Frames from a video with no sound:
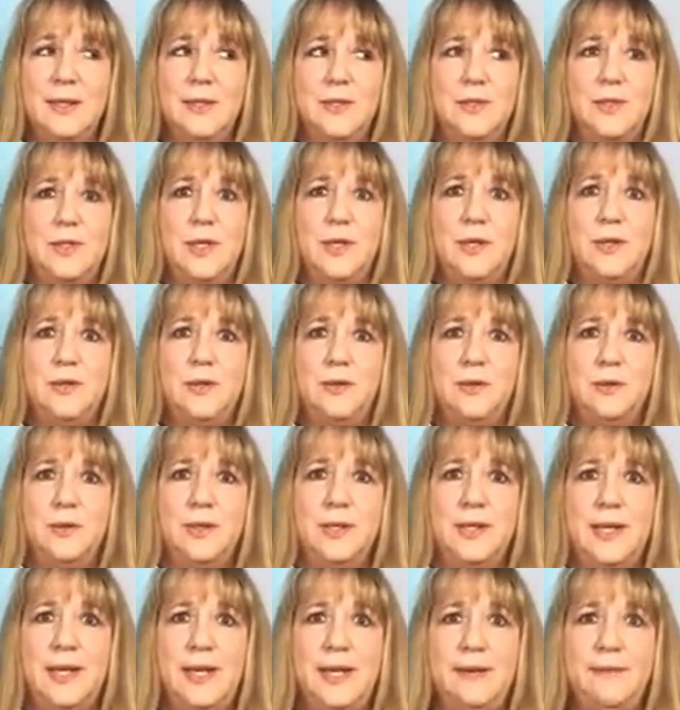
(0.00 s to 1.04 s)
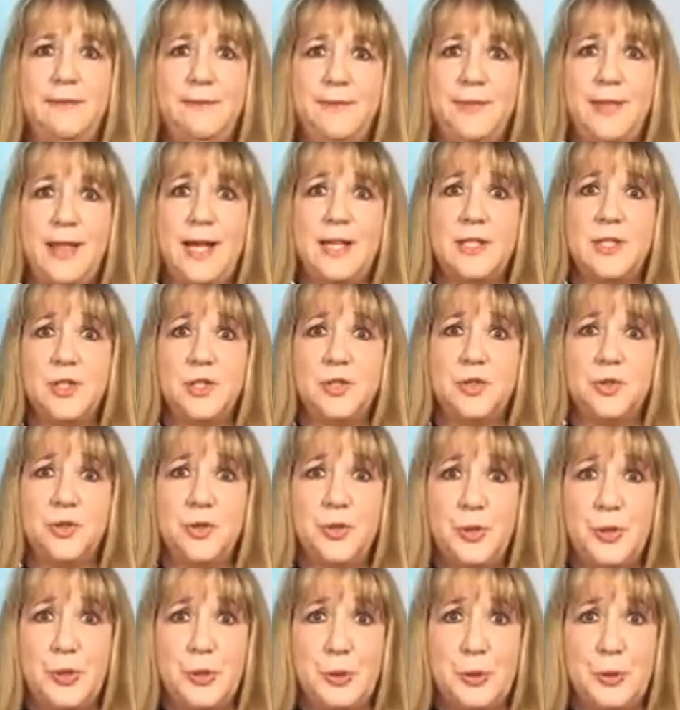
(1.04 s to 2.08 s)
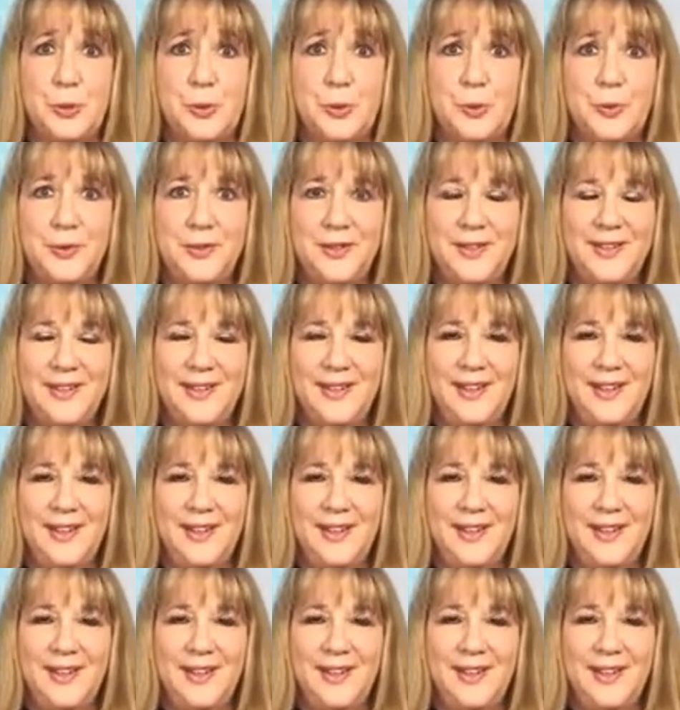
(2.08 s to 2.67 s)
So if that's true,